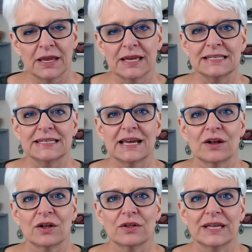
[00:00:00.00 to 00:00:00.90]

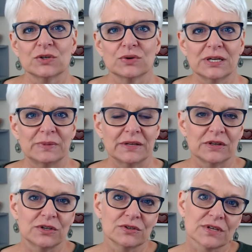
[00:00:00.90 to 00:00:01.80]
until it's already been in the
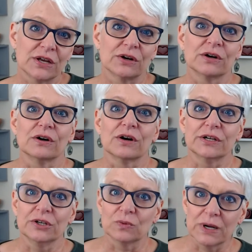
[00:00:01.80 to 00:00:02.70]
newsletter or on
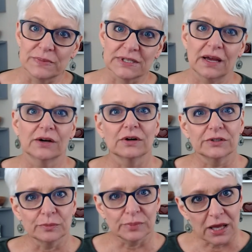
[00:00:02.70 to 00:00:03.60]
your website or on
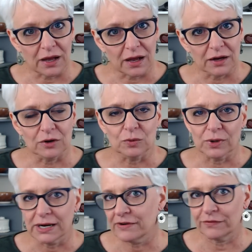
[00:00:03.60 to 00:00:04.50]
your blog or
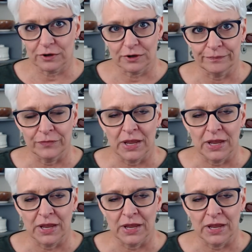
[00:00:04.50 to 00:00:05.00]
wherever.